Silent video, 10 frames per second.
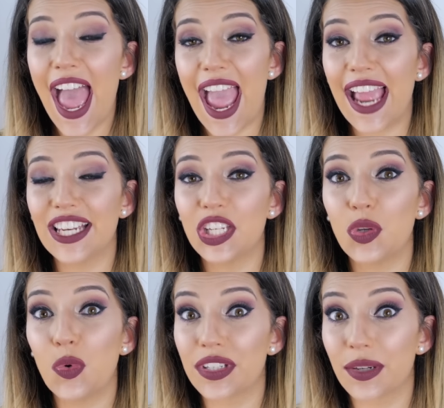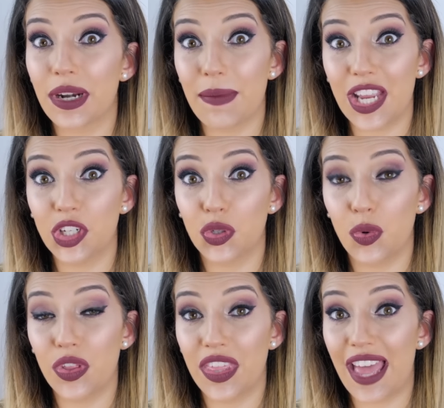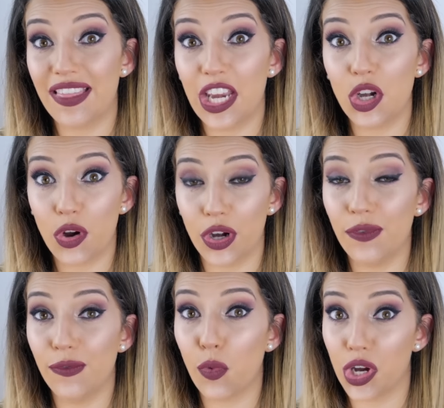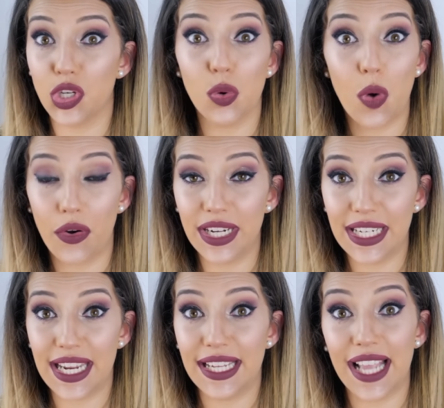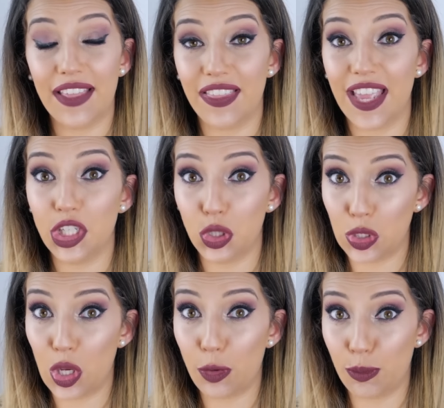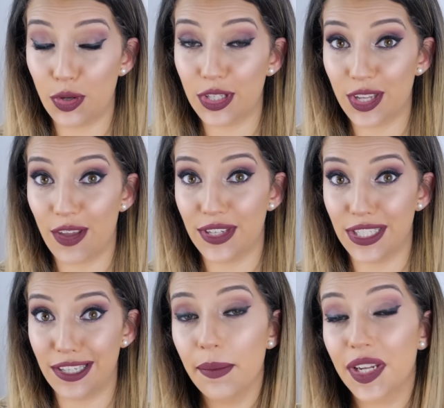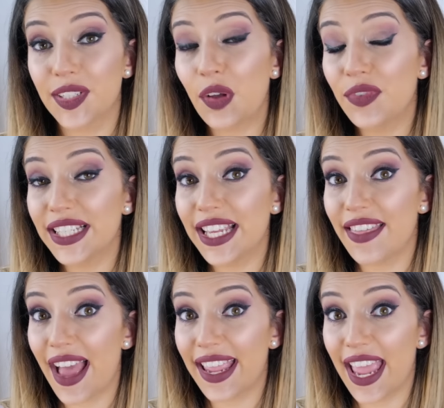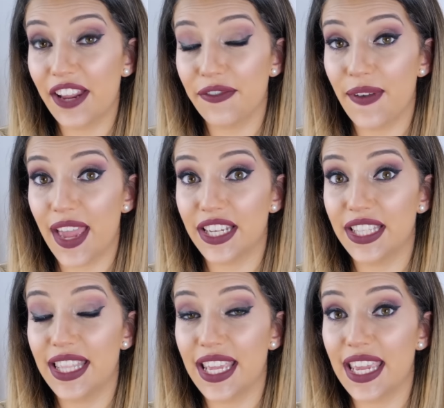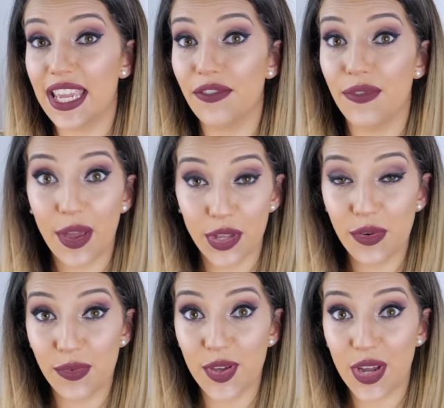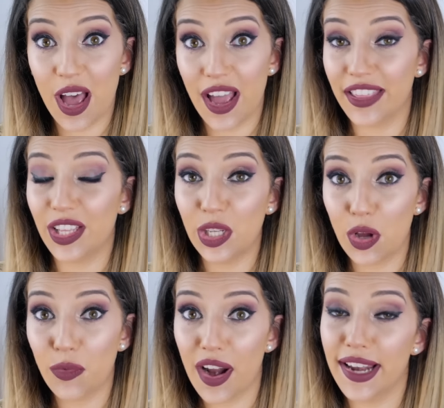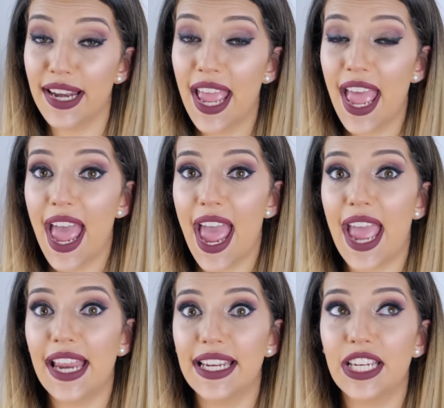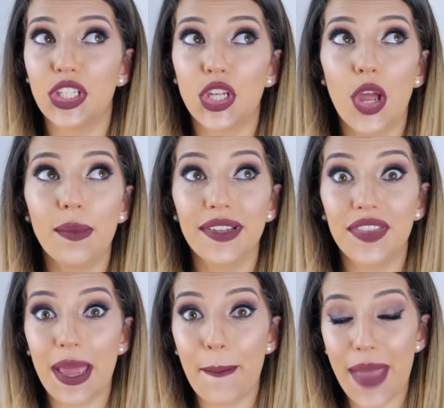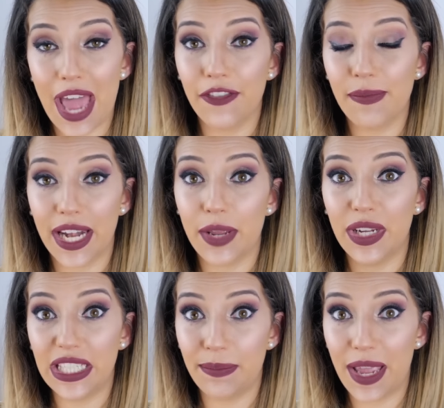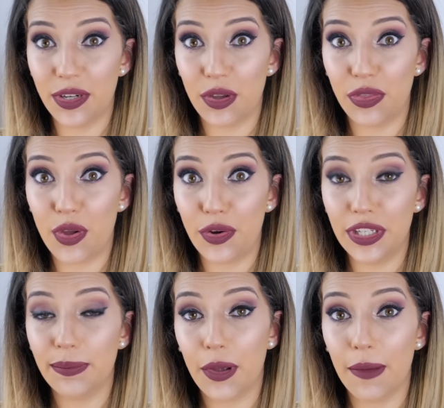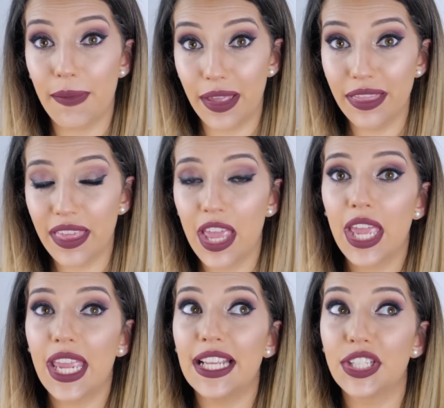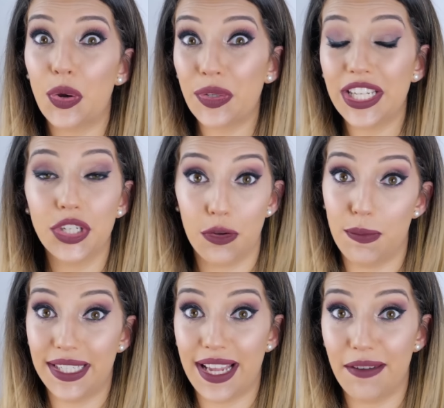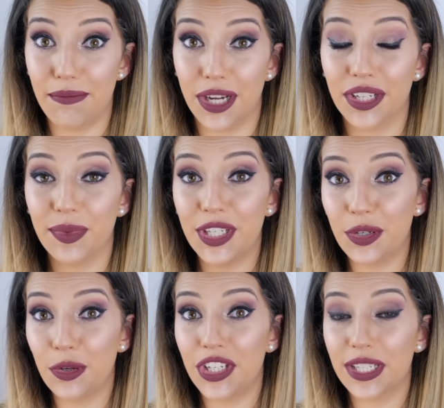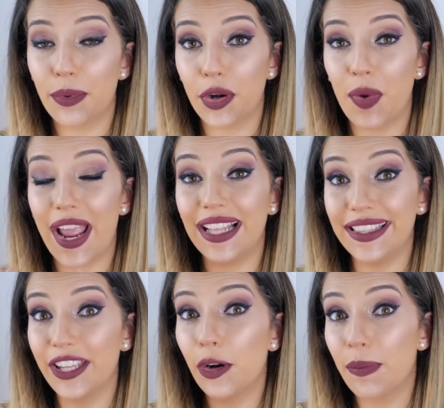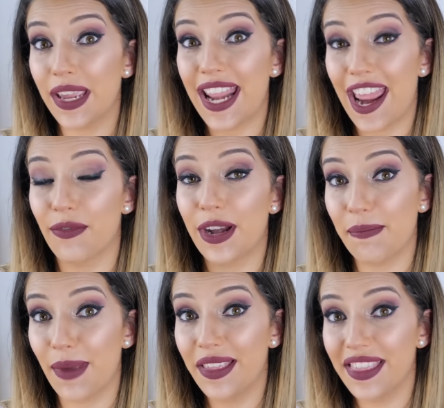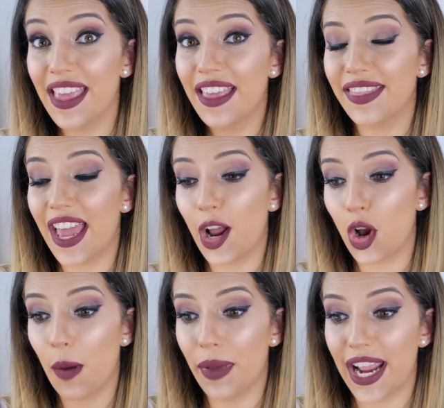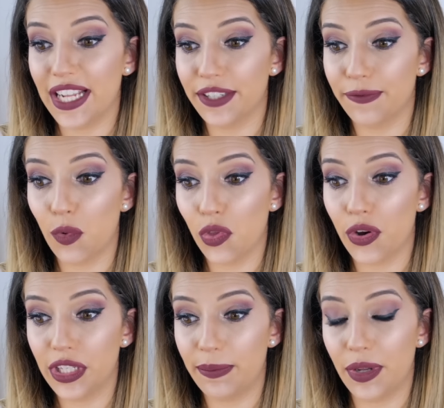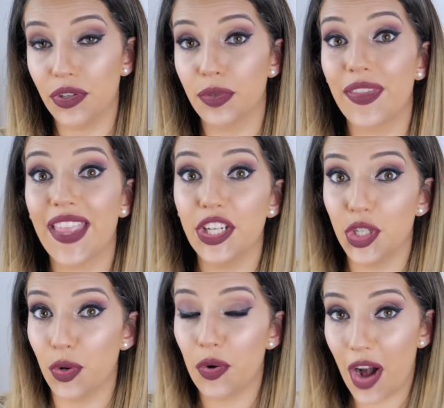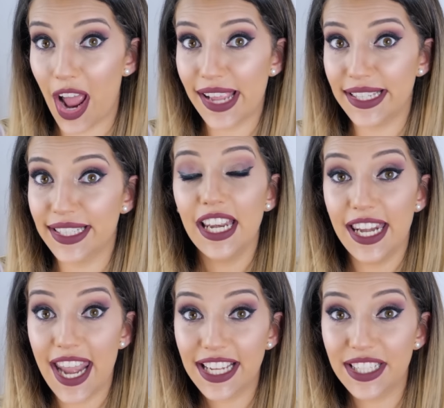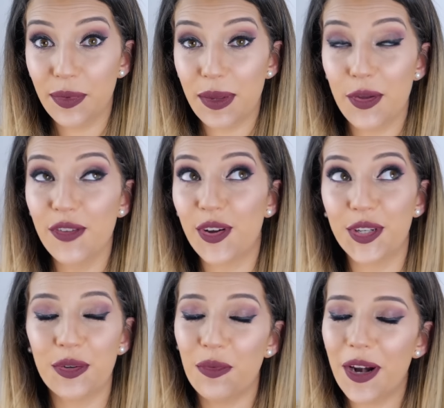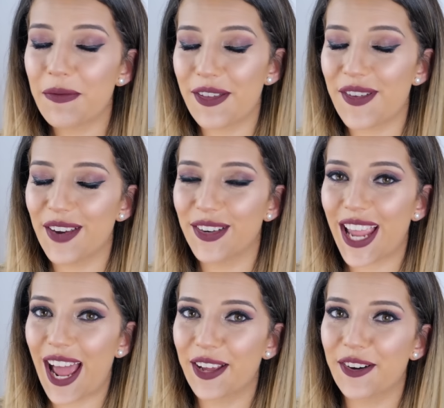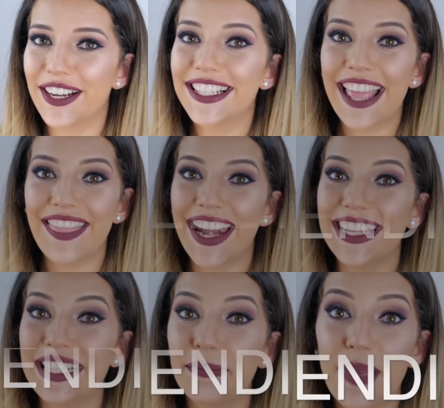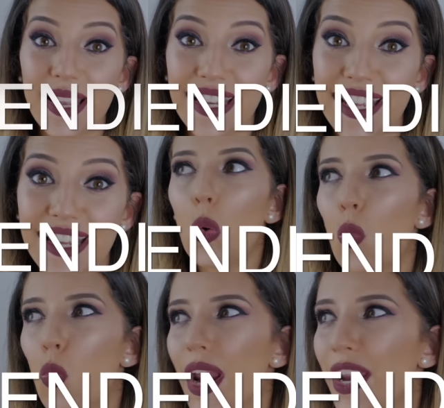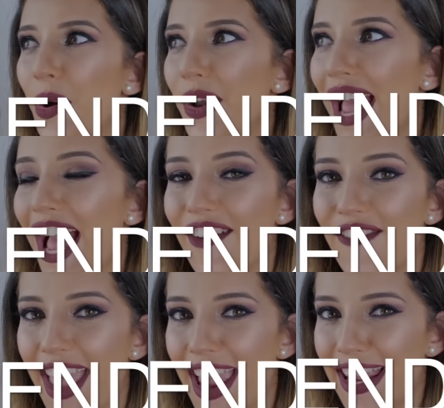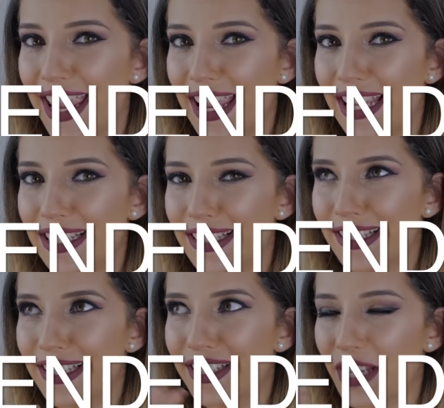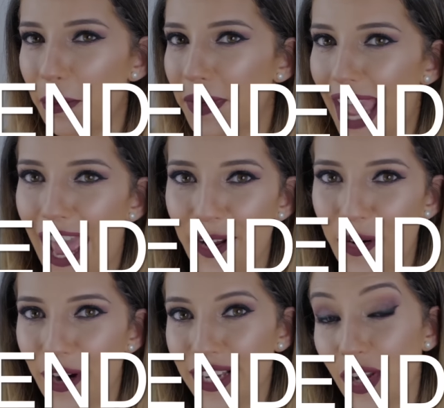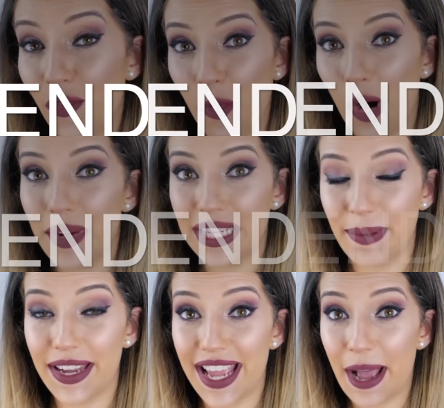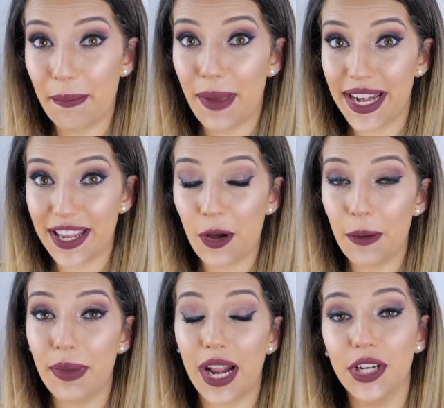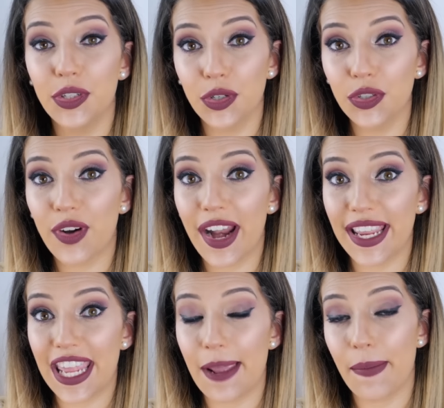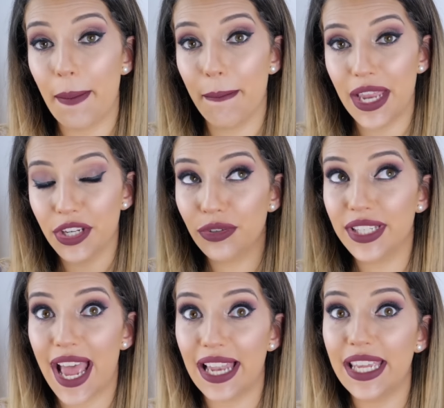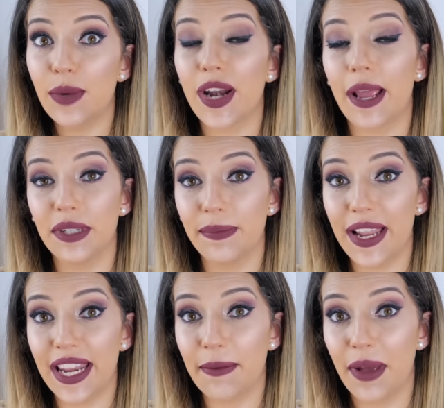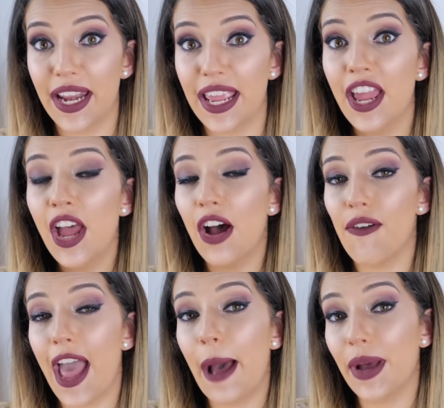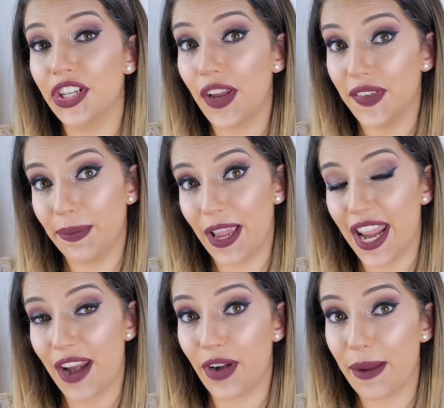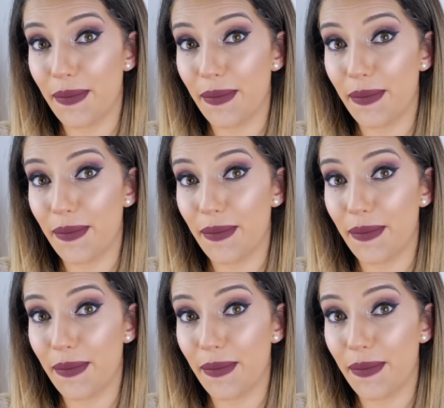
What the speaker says: and you also want to make sure that they're not going to void your warranties and that they do logbook services, because obviously that can affect the value of your car in the long run. And in terms of the amount of money we spend on those per month, it's only 2%, because we do just put away a little bit every month that accommodates for those bills when they do arise. Next, we move on to one of my favorite categories, and that is spending. We don't have any subcategories of what we spend our money on, but I do try and keep a mental tally when I'm spending money of how much I spend every